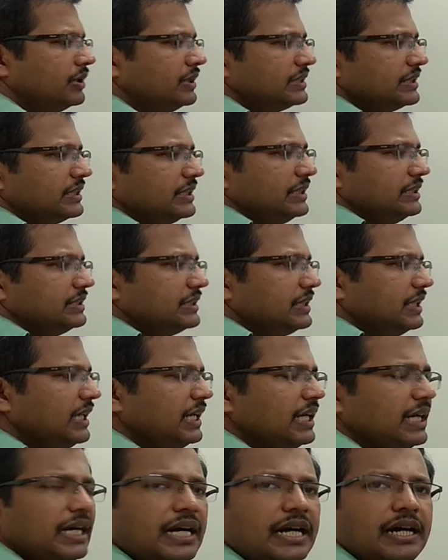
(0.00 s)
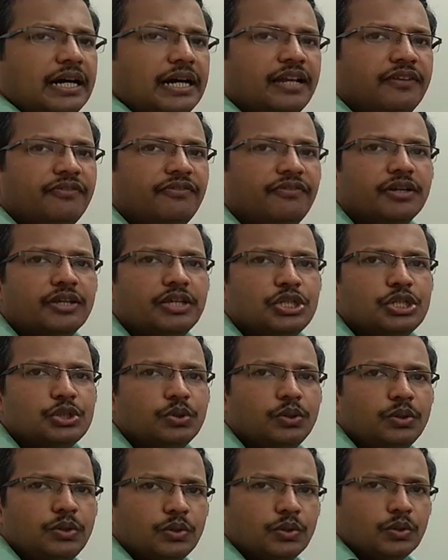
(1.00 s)
this is the alpha
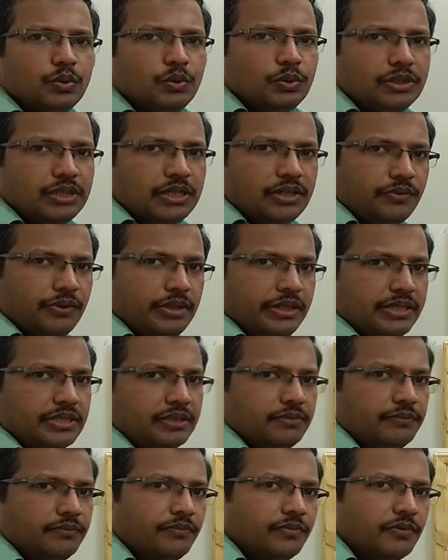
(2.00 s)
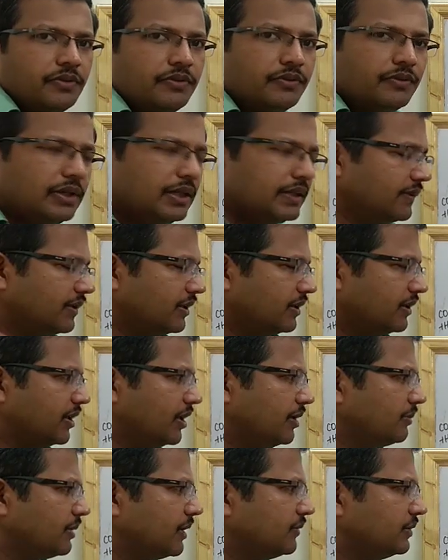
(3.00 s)
ketoglutarate. So azan
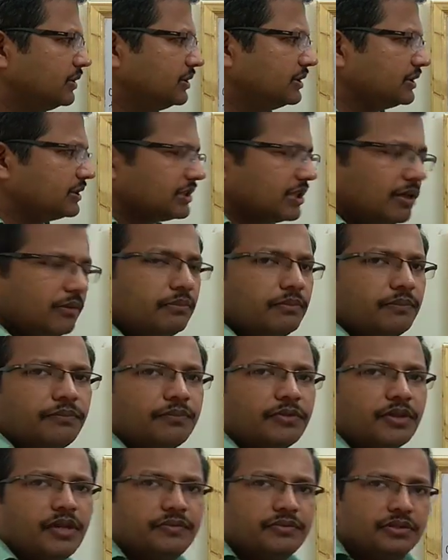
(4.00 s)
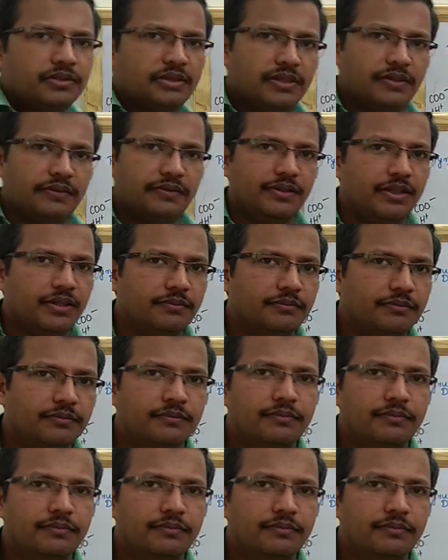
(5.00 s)
time I will just come after the azan.